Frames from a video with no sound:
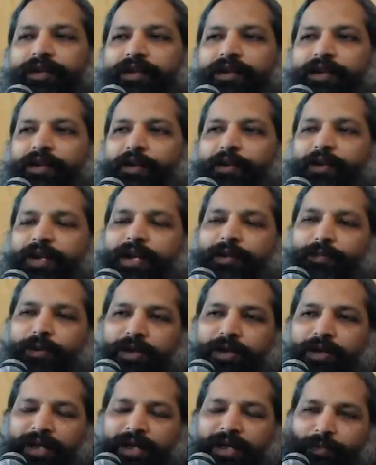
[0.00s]
You can put
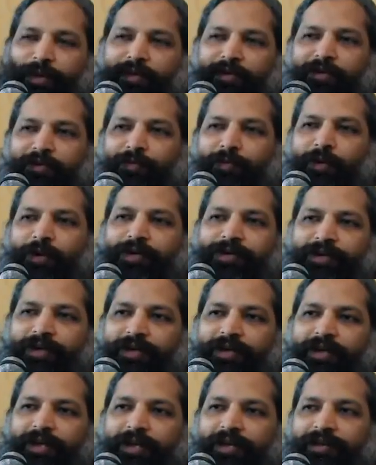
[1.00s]
any amount of poison
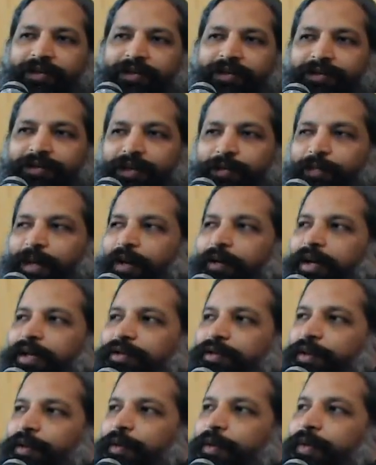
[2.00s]
in it, somehow
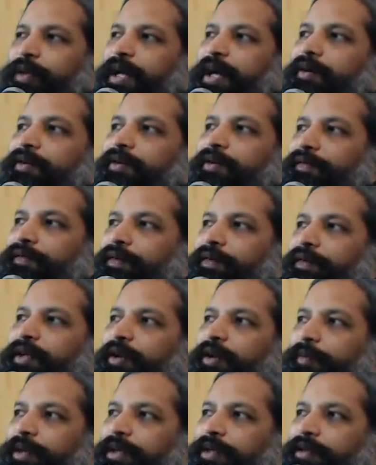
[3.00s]
as you go down a few
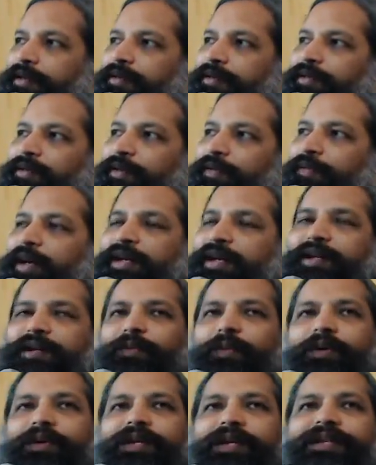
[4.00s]
kilometers, you find the
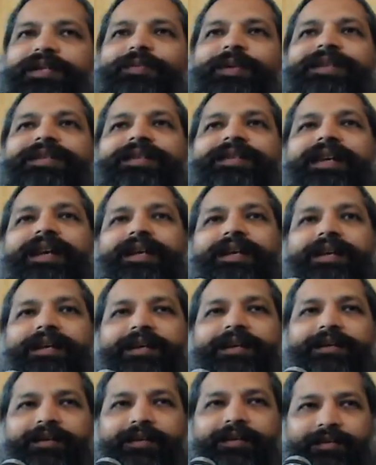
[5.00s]
water is once again
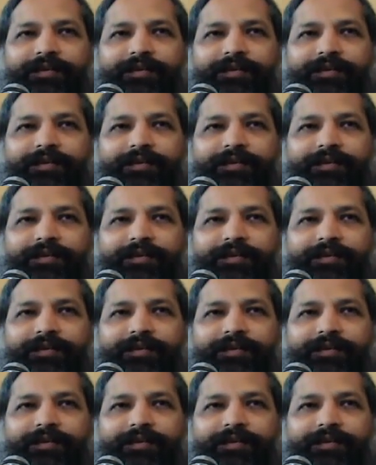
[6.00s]
clearer.